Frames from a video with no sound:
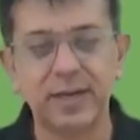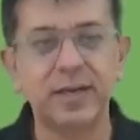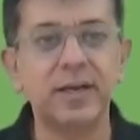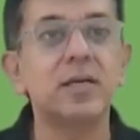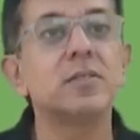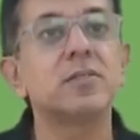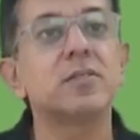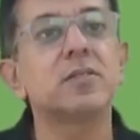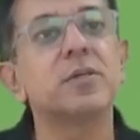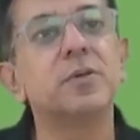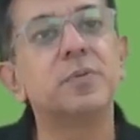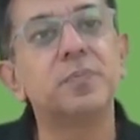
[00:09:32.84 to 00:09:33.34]

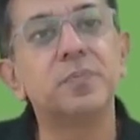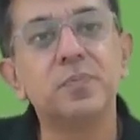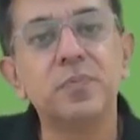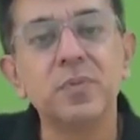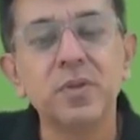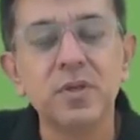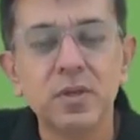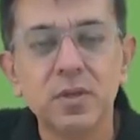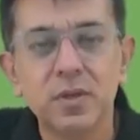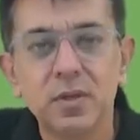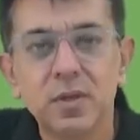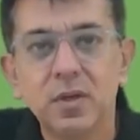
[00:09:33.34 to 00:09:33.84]
answer
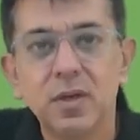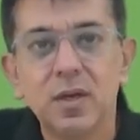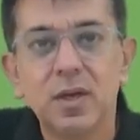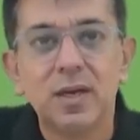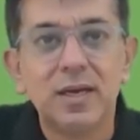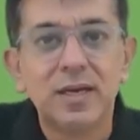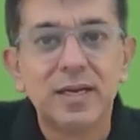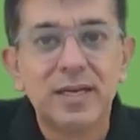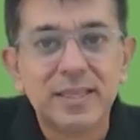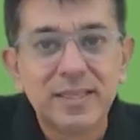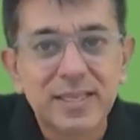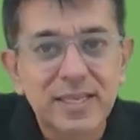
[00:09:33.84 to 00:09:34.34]

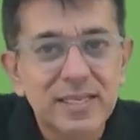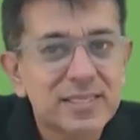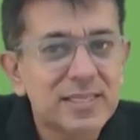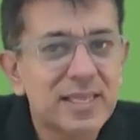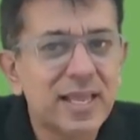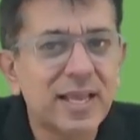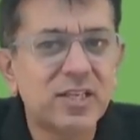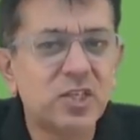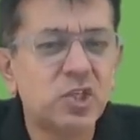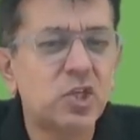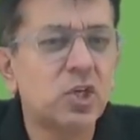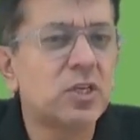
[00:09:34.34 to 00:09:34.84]
this
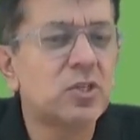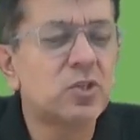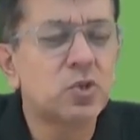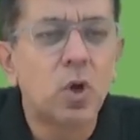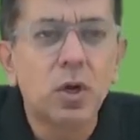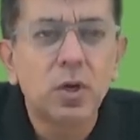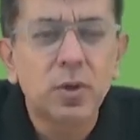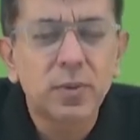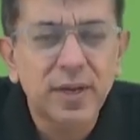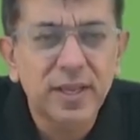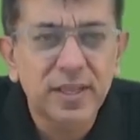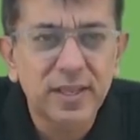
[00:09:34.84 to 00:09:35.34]
lecture is
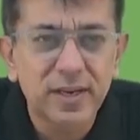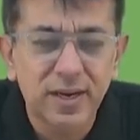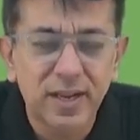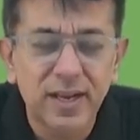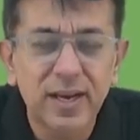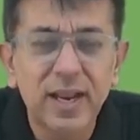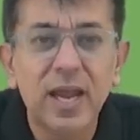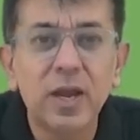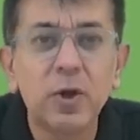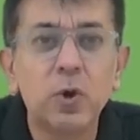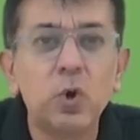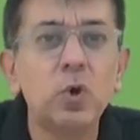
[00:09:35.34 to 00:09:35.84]
altogether
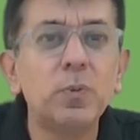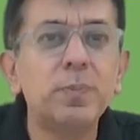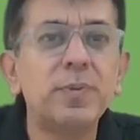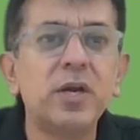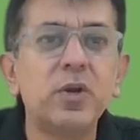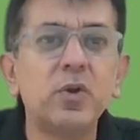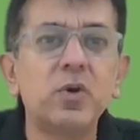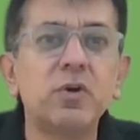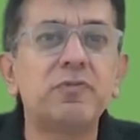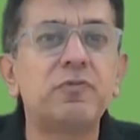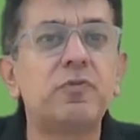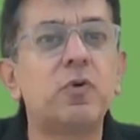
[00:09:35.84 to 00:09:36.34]
done. I hope
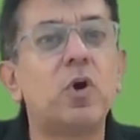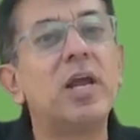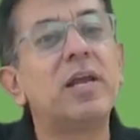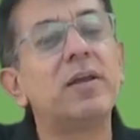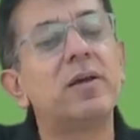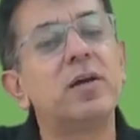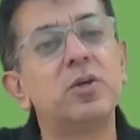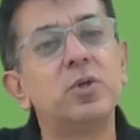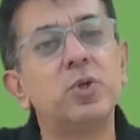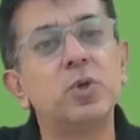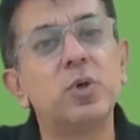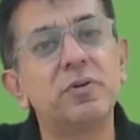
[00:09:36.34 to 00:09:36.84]
that you
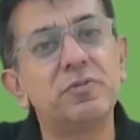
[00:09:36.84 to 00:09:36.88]
are, you are